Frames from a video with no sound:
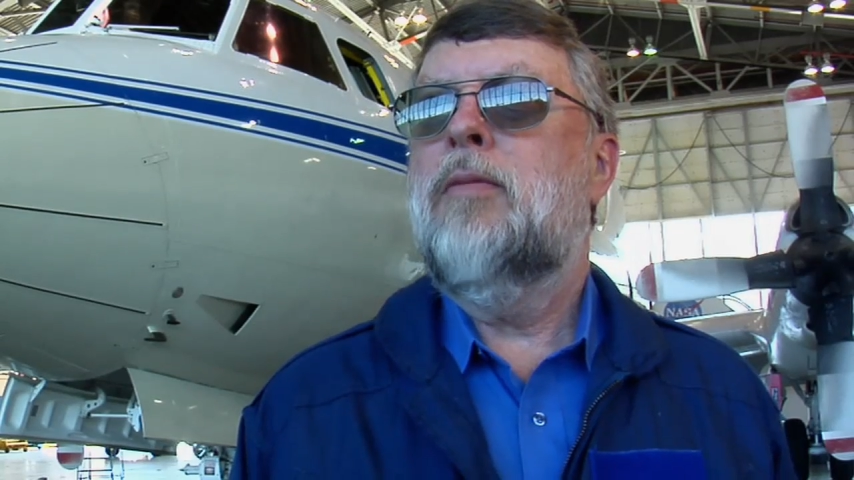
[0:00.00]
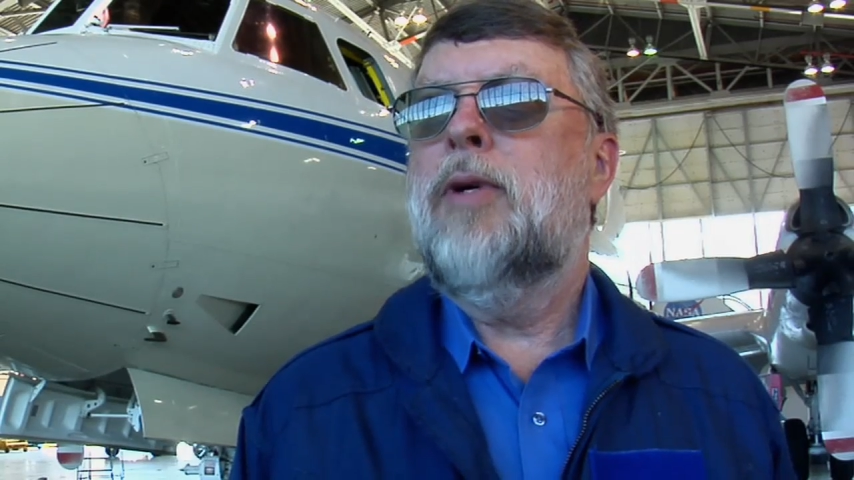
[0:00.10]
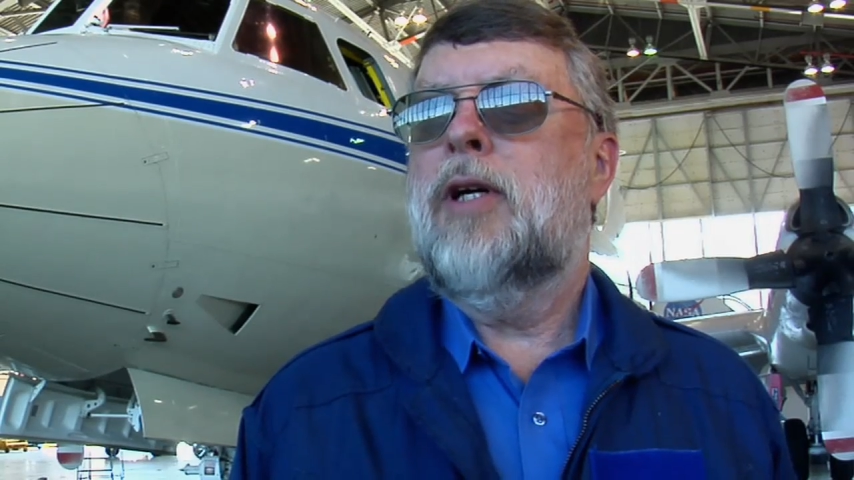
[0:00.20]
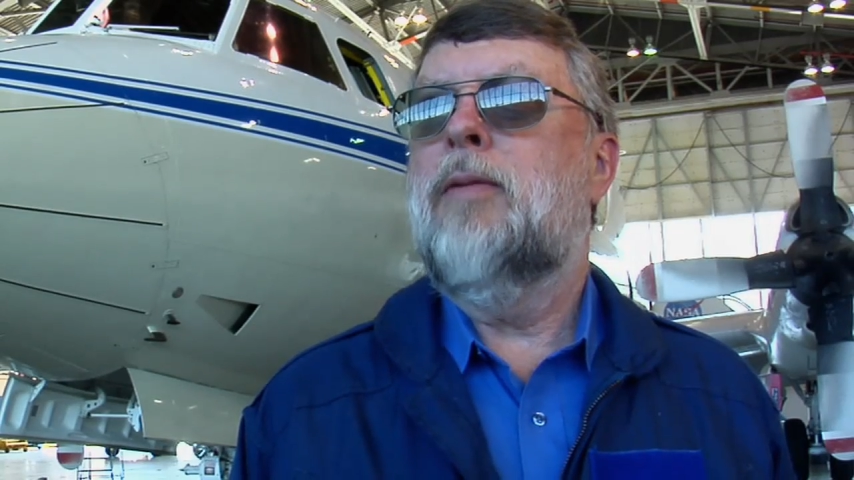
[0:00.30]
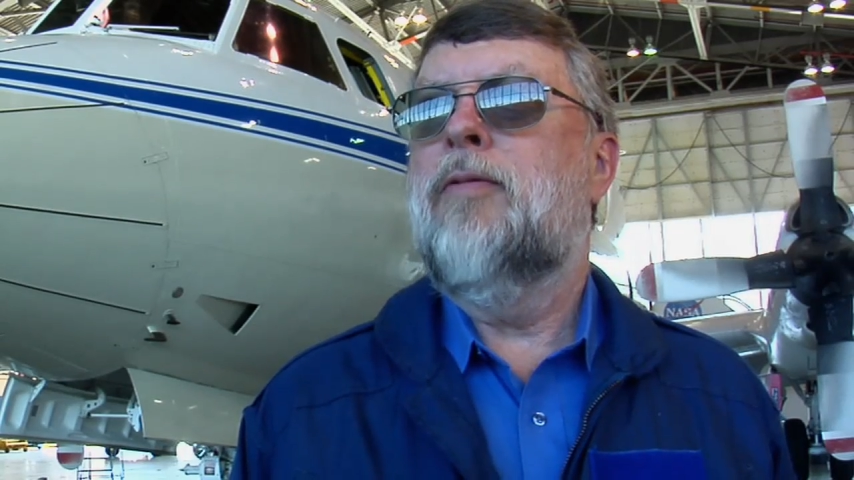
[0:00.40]

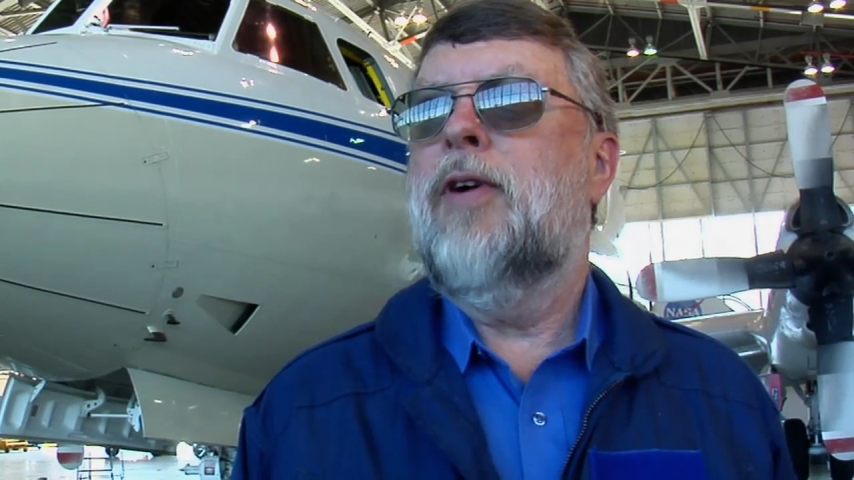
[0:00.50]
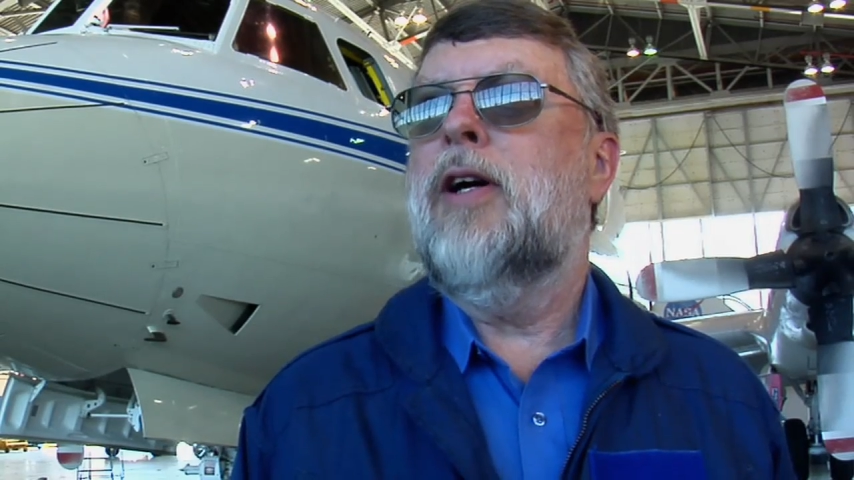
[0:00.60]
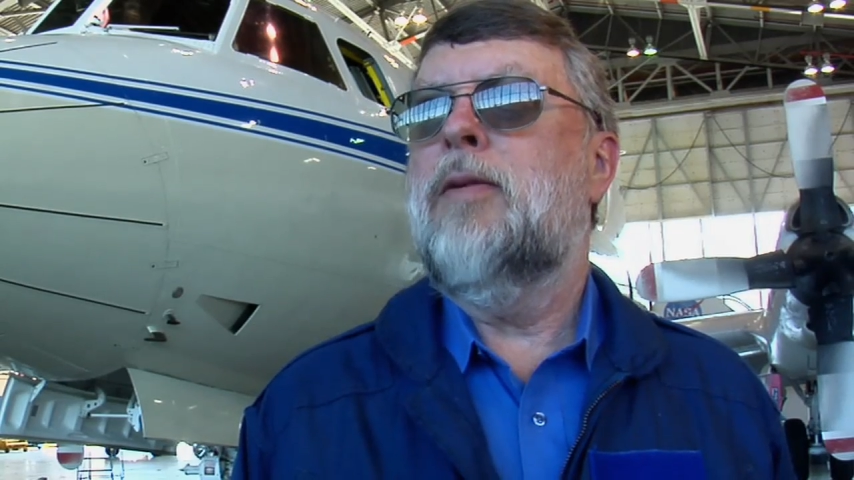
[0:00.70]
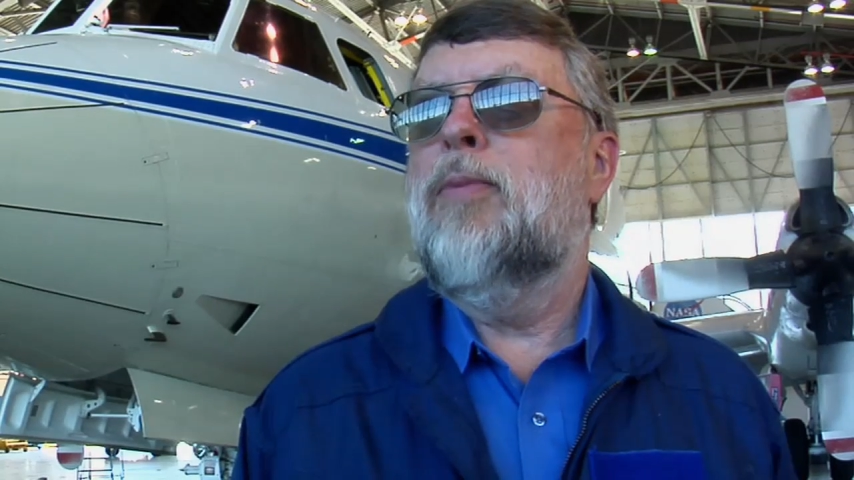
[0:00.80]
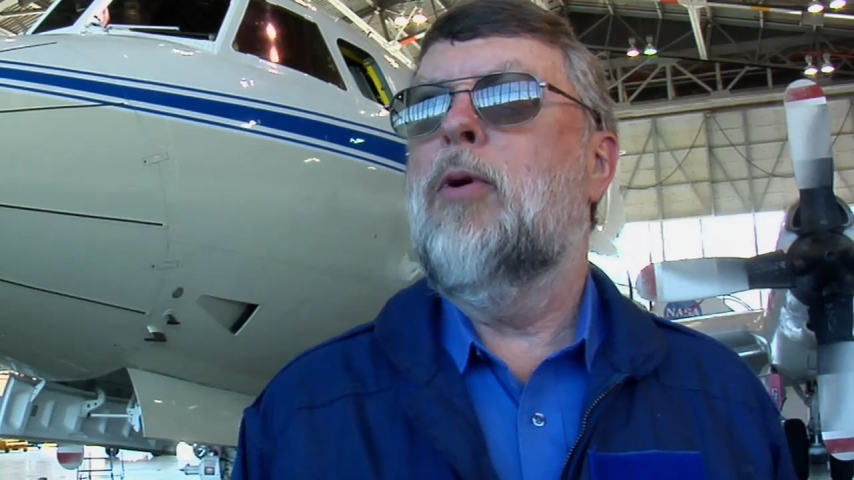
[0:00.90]
become
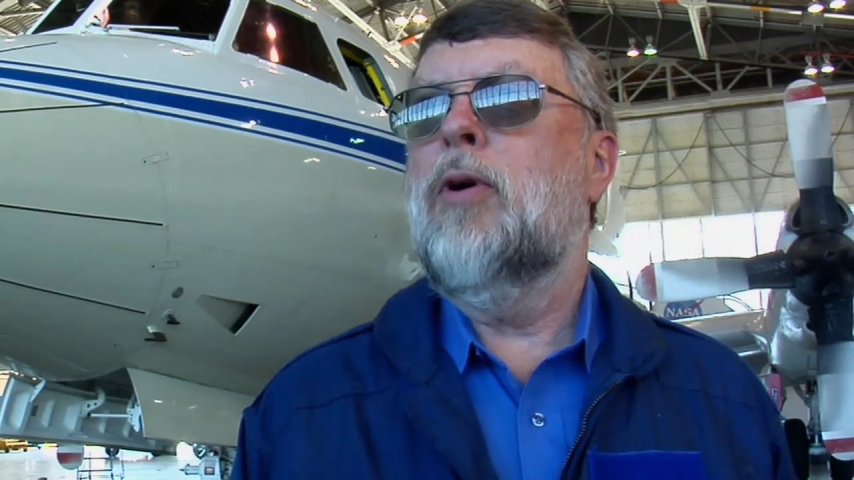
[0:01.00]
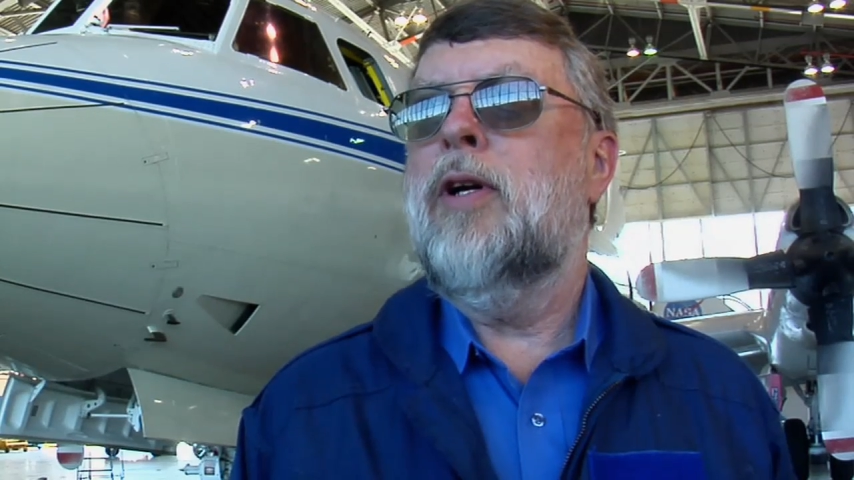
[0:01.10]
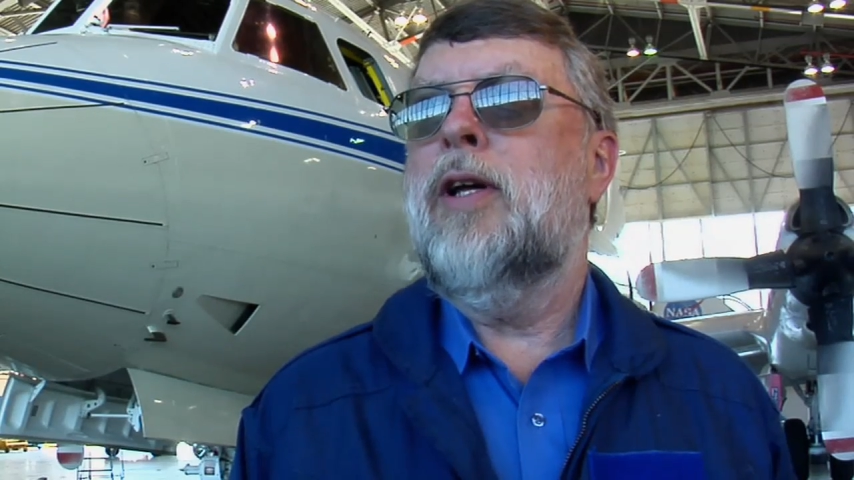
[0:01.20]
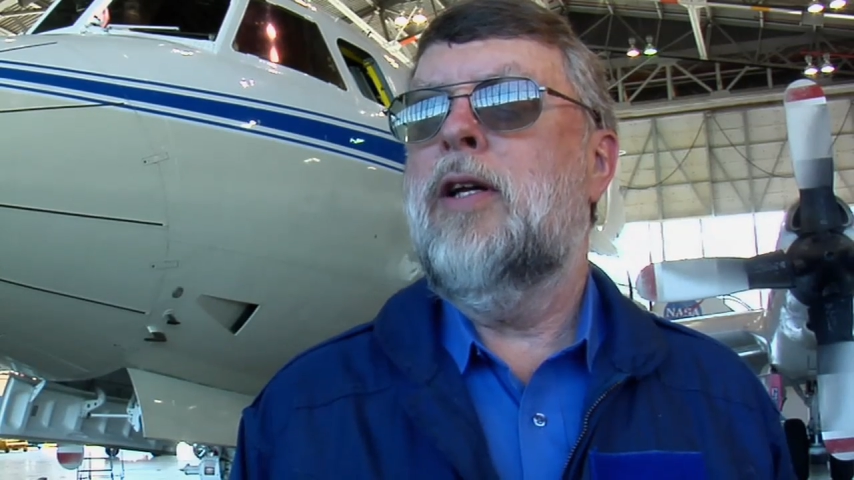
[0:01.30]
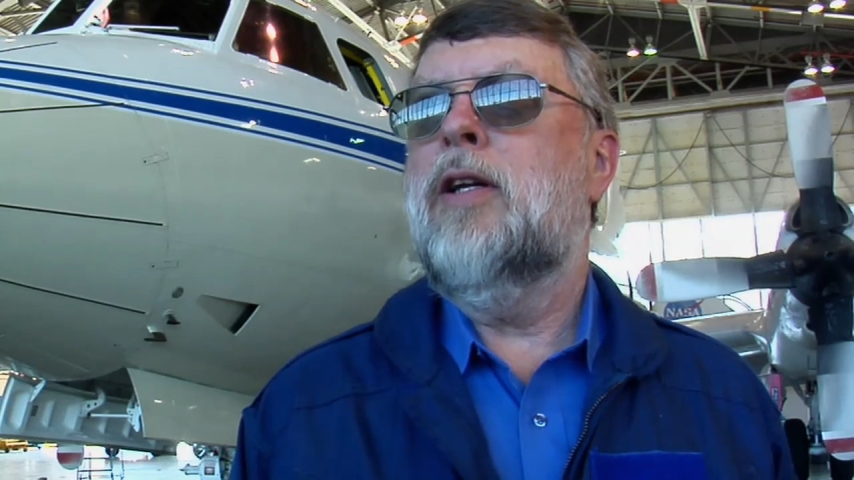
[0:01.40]
very
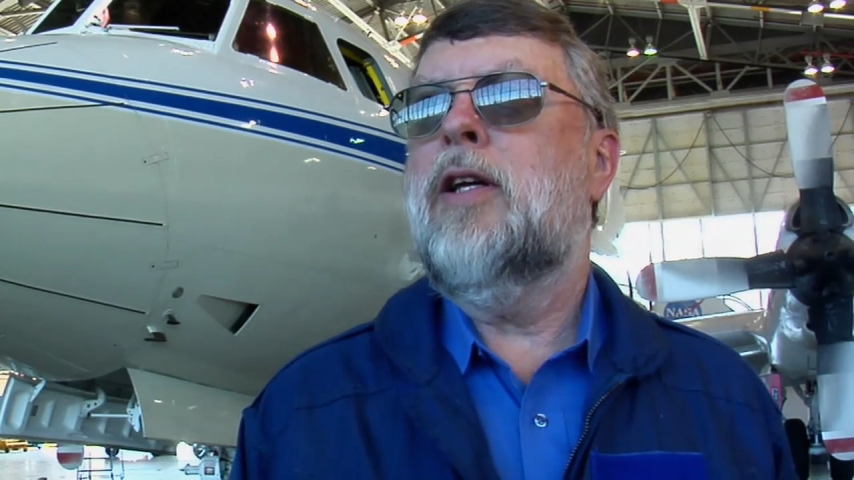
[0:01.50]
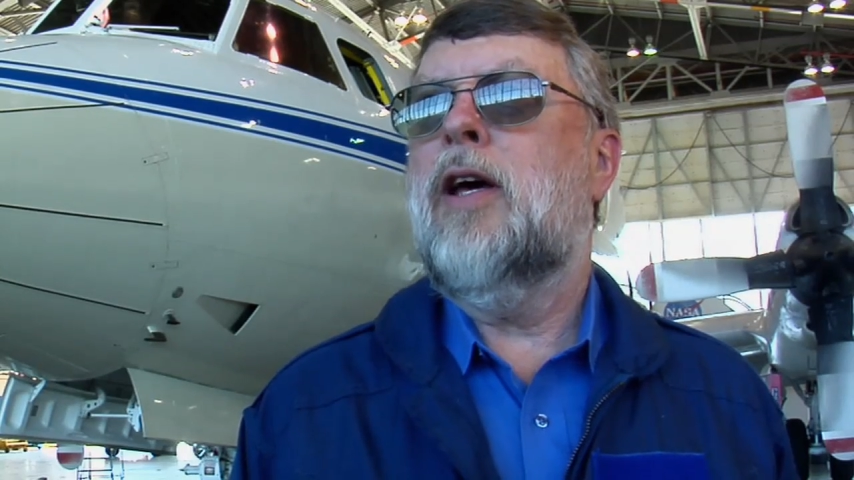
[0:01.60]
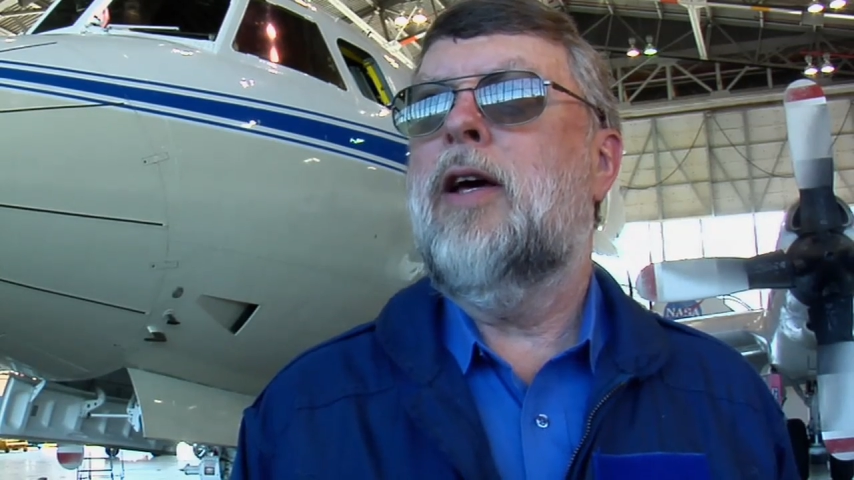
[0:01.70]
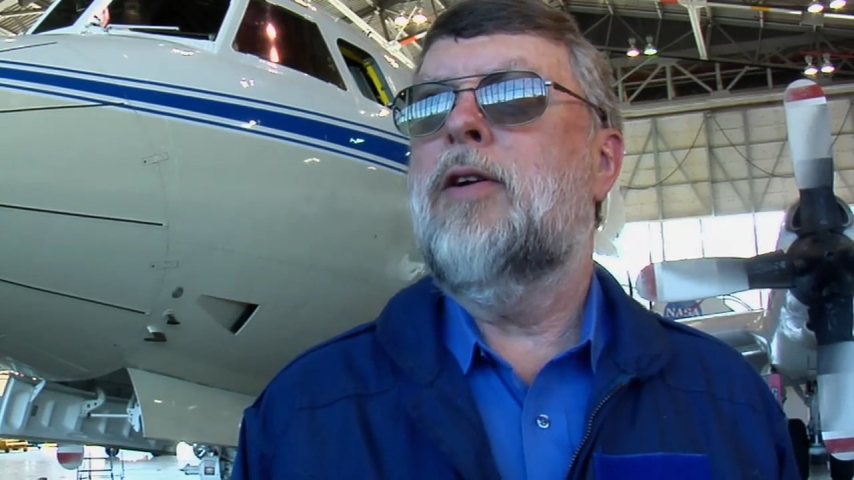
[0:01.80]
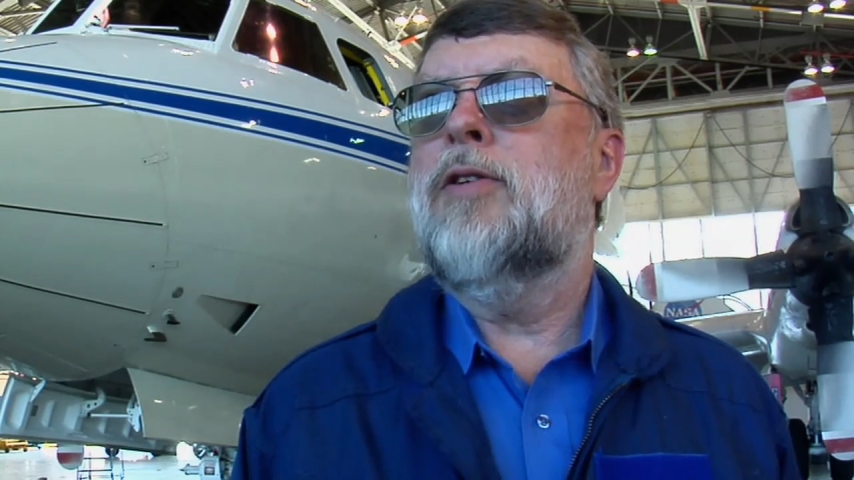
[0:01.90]
important
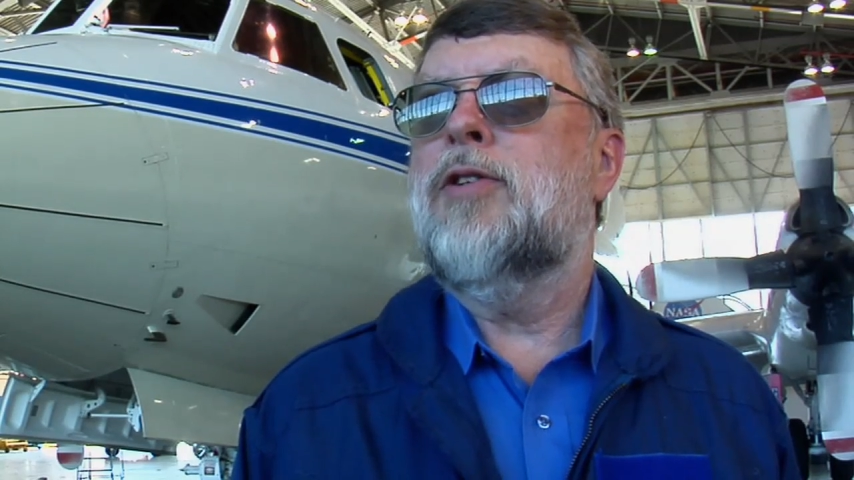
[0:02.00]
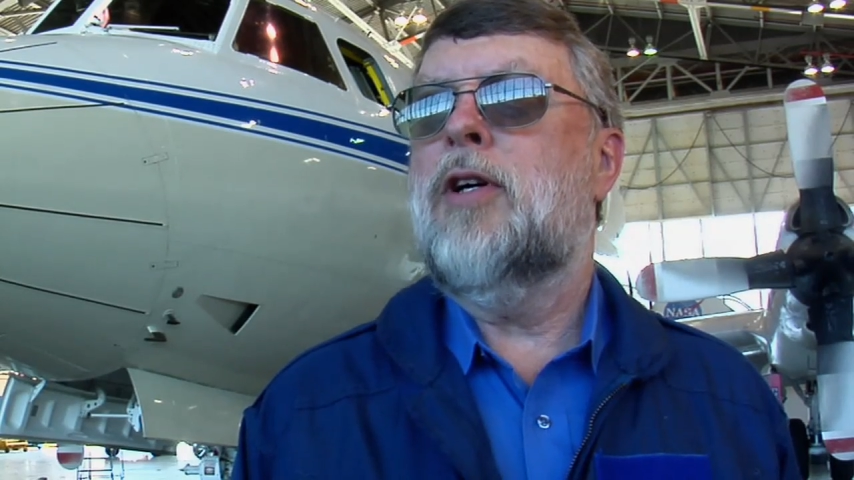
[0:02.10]
indicators